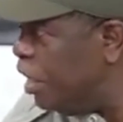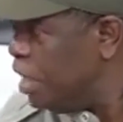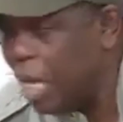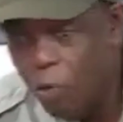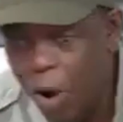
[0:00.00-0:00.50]

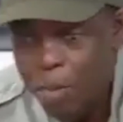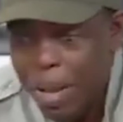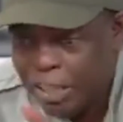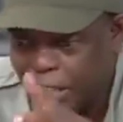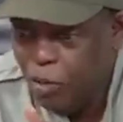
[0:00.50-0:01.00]
They go and
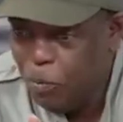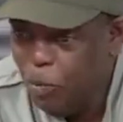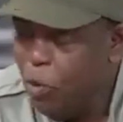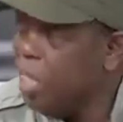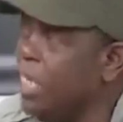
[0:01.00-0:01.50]
make
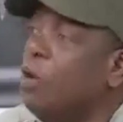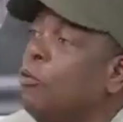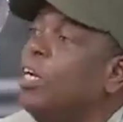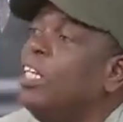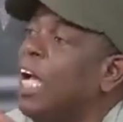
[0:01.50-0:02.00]
Tinubu.
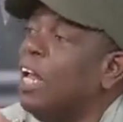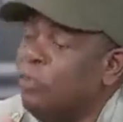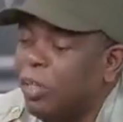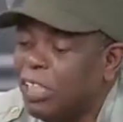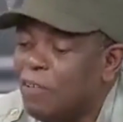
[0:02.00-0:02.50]
They are
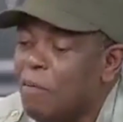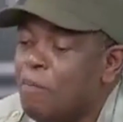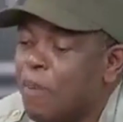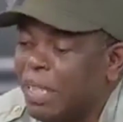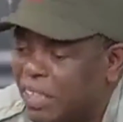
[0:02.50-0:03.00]
not even
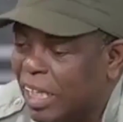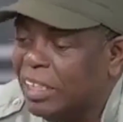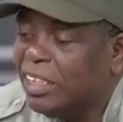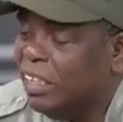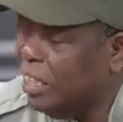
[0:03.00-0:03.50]

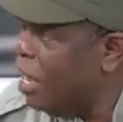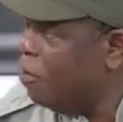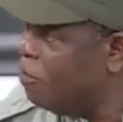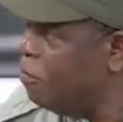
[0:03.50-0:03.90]
patient enough